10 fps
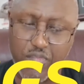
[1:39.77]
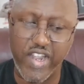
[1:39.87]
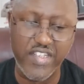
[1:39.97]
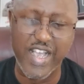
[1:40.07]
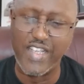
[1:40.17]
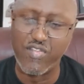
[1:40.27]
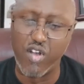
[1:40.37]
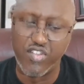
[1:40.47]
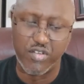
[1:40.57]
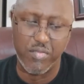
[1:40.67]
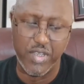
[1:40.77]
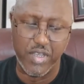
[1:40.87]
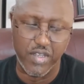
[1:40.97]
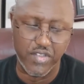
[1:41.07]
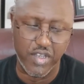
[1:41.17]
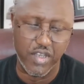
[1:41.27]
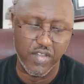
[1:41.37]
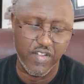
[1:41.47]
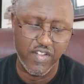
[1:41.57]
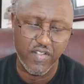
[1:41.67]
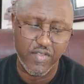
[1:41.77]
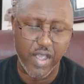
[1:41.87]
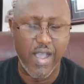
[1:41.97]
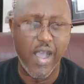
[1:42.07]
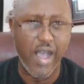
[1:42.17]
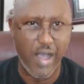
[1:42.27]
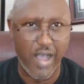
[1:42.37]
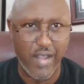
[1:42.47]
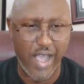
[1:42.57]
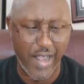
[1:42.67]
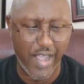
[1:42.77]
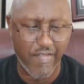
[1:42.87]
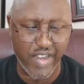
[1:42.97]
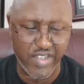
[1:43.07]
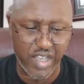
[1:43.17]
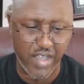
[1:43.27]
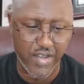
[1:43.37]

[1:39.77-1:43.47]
Ringside's awesome because I like ringside.